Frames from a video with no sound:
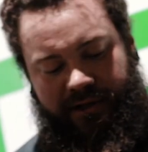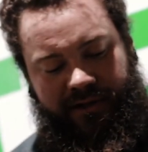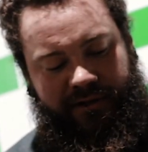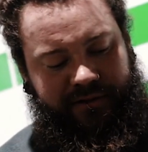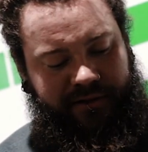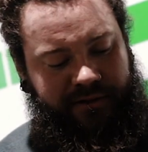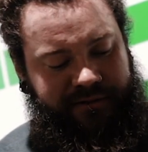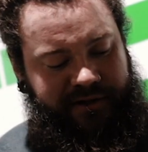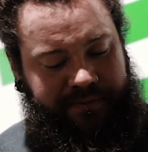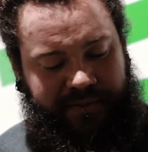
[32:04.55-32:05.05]

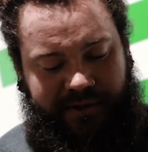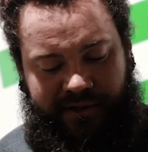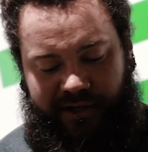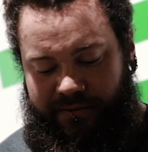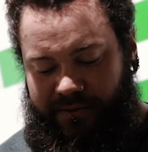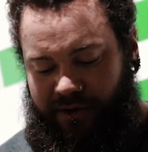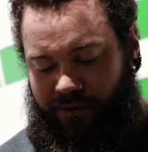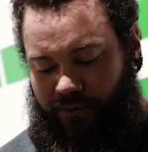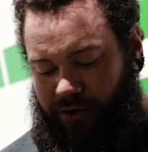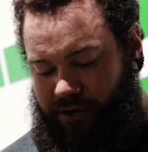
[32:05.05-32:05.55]
So typically on
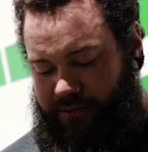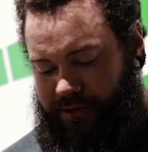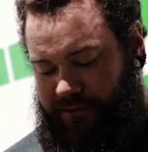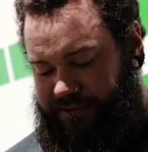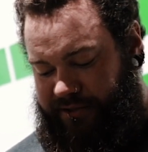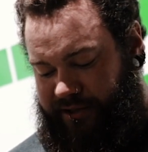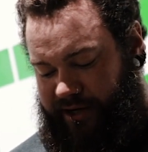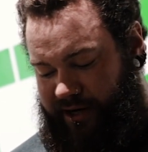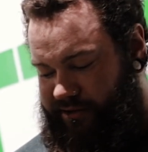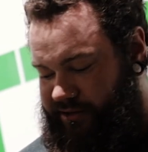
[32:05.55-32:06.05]
my warm-up
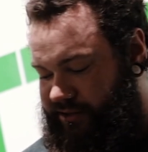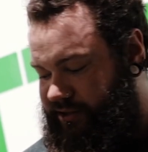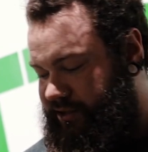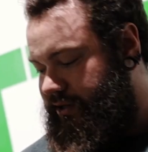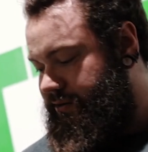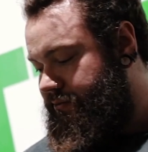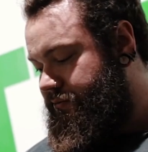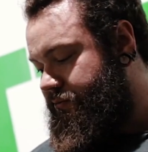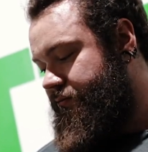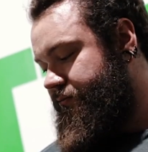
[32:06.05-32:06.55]
sets,
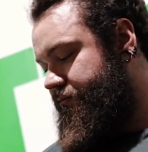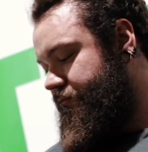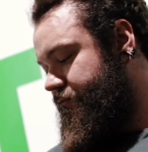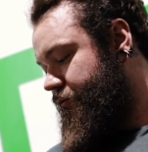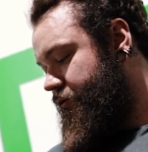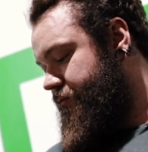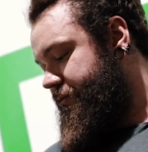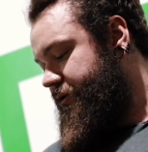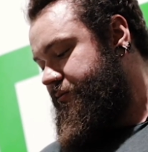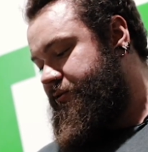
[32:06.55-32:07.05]

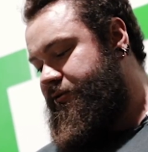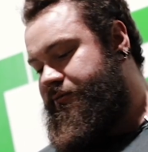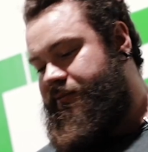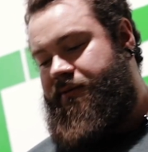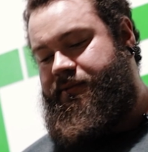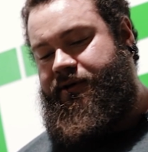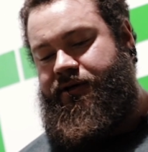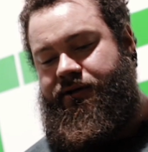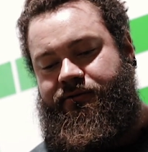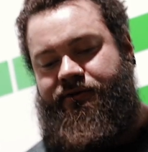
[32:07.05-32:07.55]
warming up to
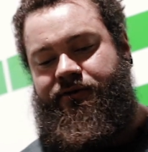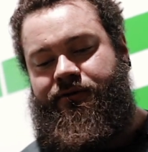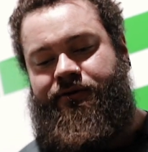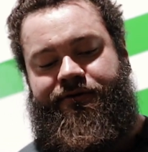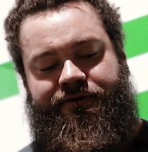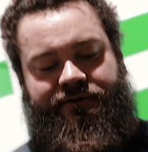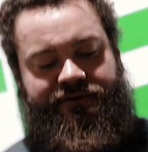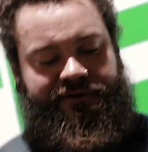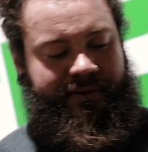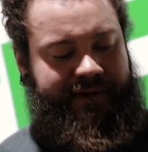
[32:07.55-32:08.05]
maybe
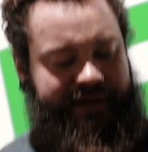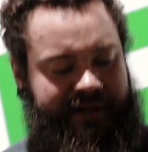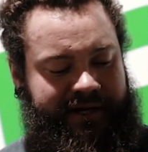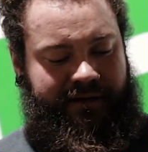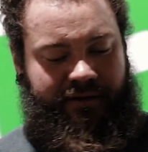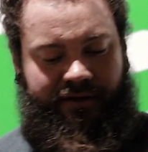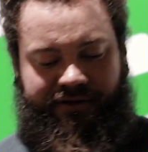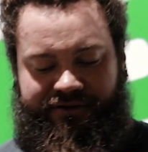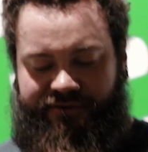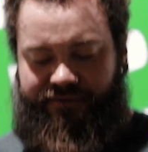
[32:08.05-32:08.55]
220
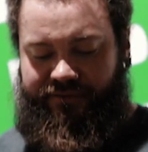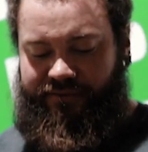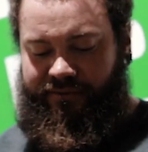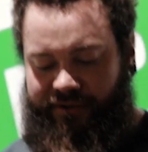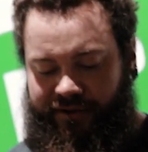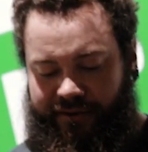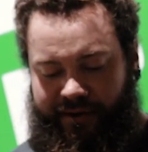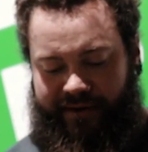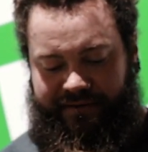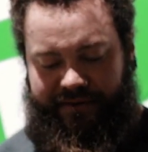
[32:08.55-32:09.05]
kilos, we
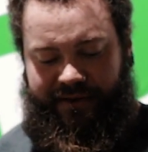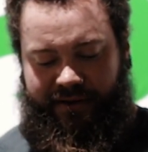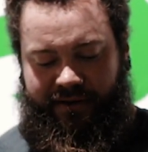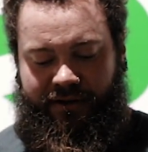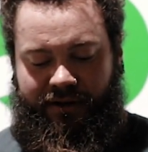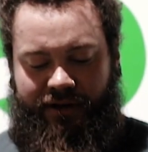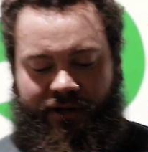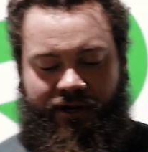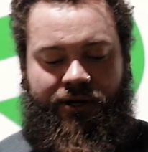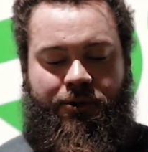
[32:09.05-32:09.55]
do everything
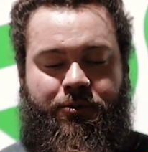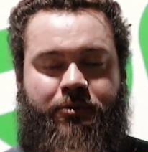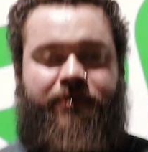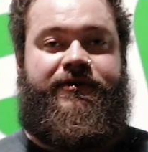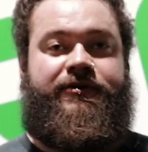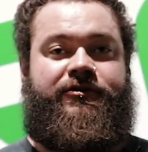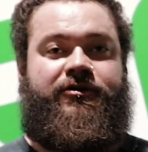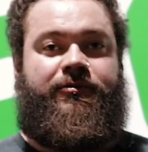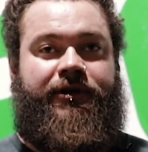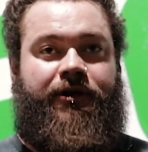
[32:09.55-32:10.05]
with a
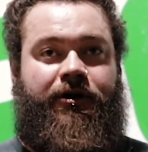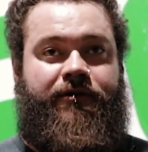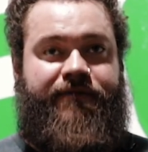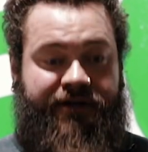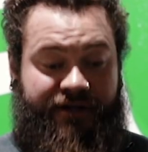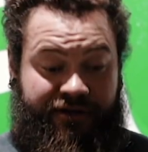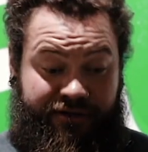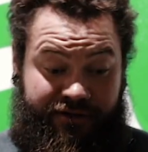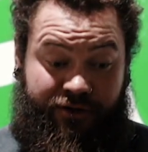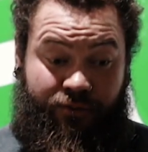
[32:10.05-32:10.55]
double over.
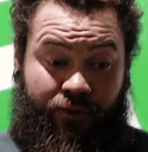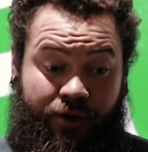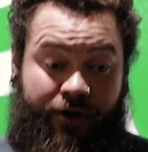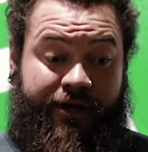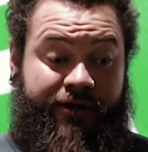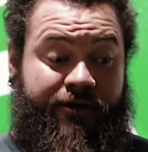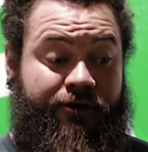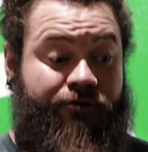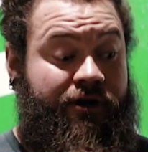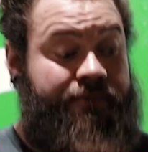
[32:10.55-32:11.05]
You work
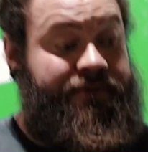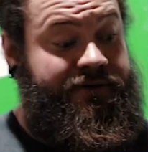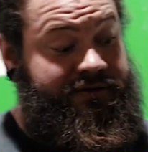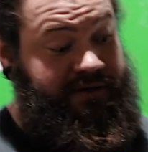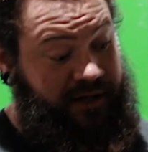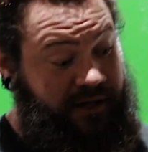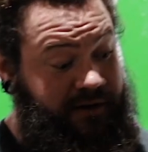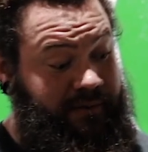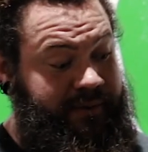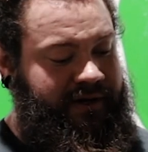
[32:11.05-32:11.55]
in your grip, it's a
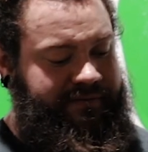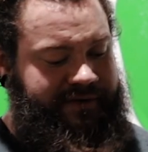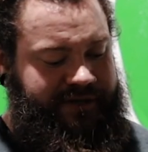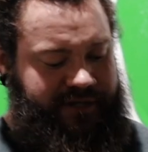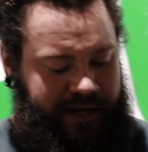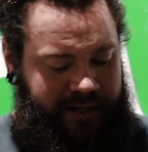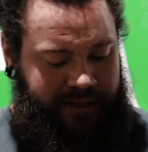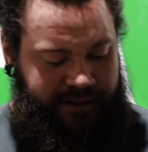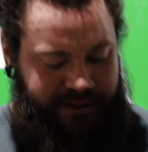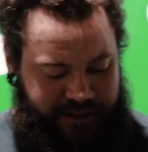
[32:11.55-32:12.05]
little bit of a
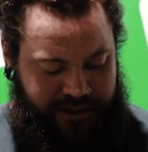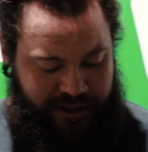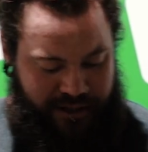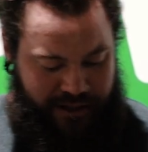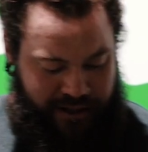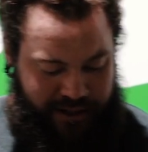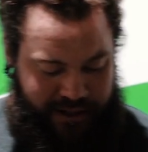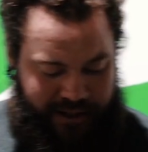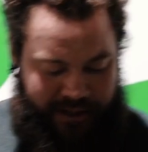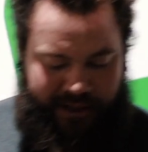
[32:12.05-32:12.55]
challenge.
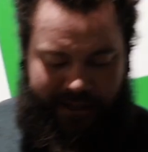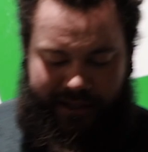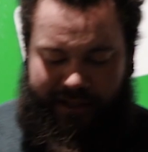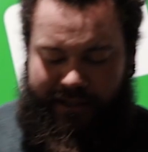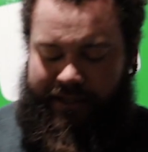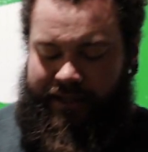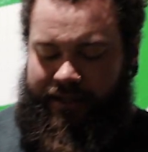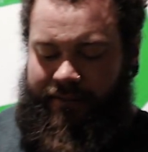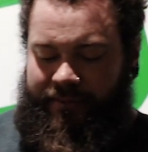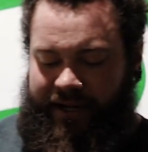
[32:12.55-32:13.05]

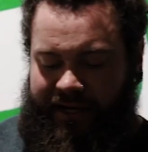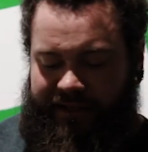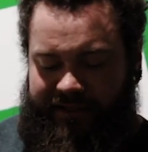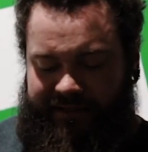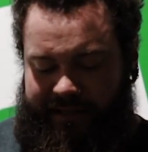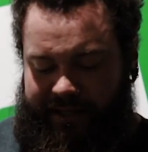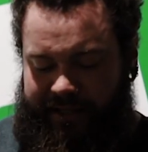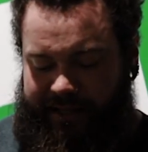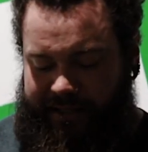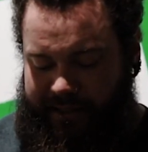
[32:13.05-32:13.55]
Past
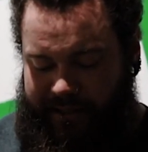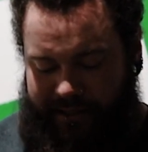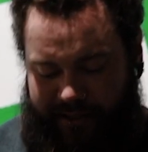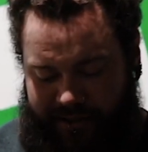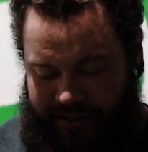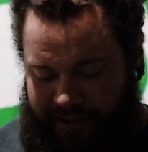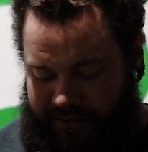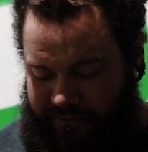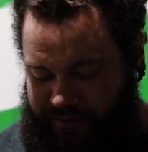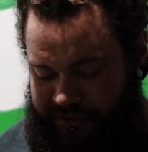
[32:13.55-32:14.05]

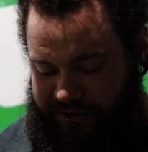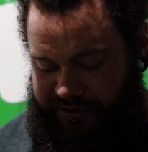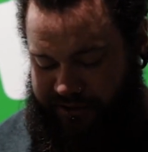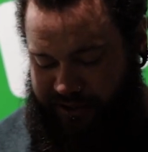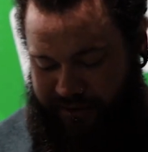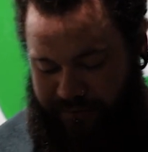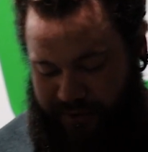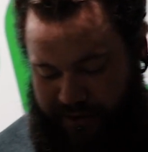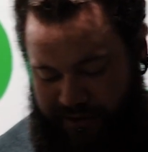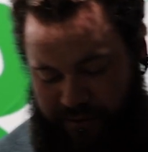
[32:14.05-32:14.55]
that, we'll
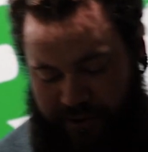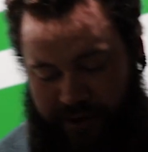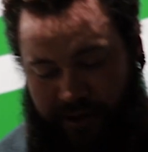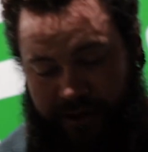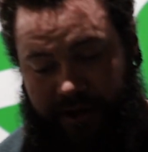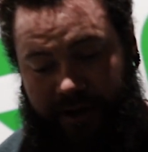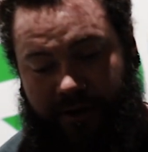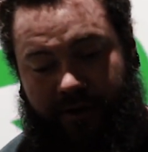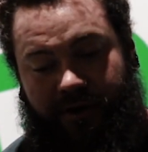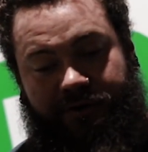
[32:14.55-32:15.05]
decide whether we're going
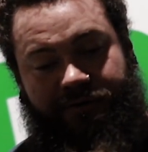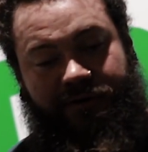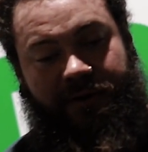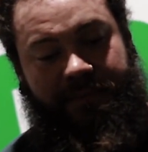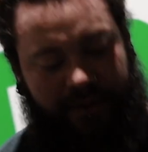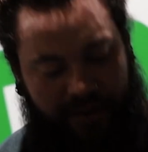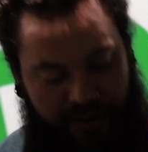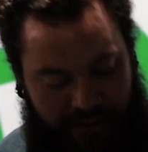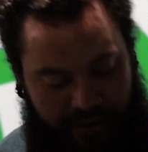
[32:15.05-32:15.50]
to go hook grip